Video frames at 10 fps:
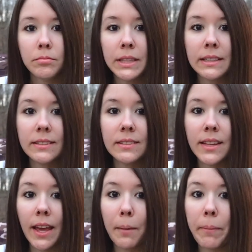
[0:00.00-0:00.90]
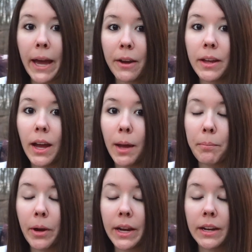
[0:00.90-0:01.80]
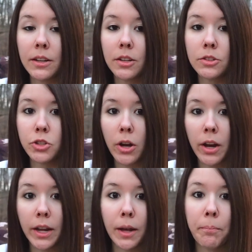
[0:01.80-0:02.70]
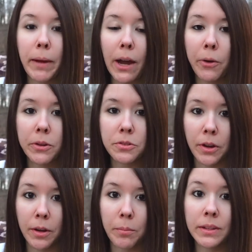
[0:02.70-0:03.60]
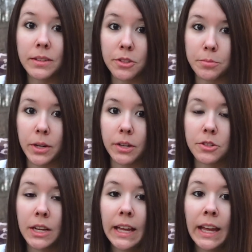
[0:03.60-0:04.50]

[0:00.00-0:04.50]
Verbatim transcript: But this is a battery-operated Dawn Power Scrub dish brush.